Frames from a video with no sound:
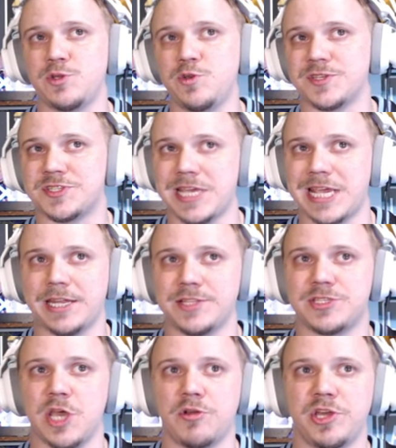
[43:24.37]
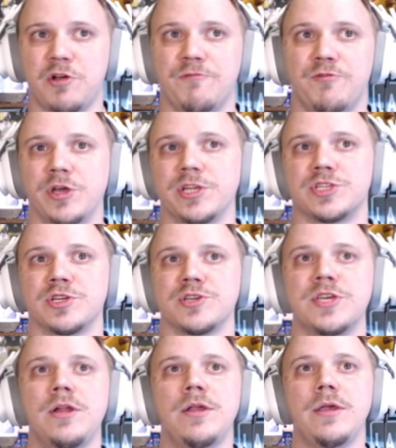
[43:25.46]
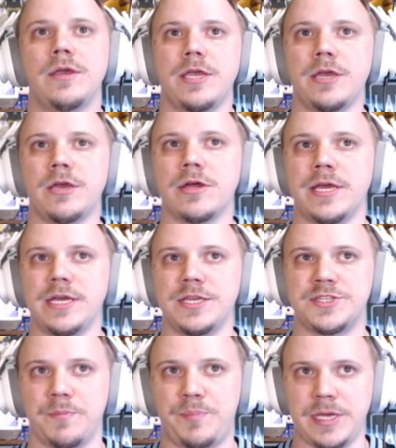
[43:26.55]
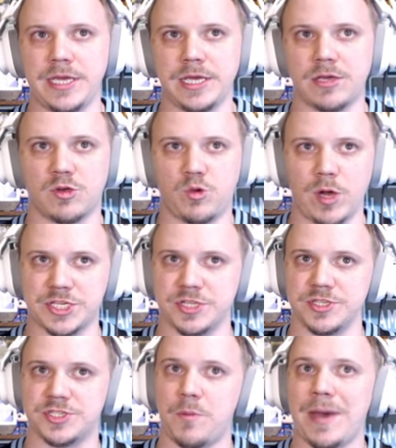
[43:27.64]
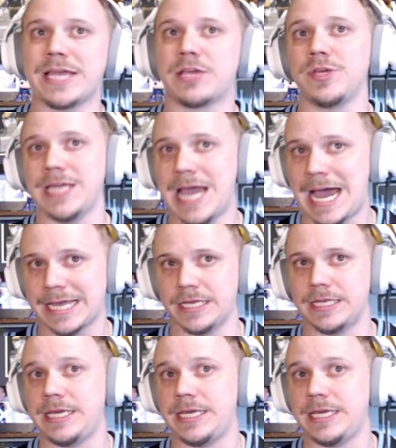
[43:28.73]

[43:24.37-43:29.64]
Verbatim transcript: to the San Antonio Voyagers. Here is the big question. So, Michael Yakin,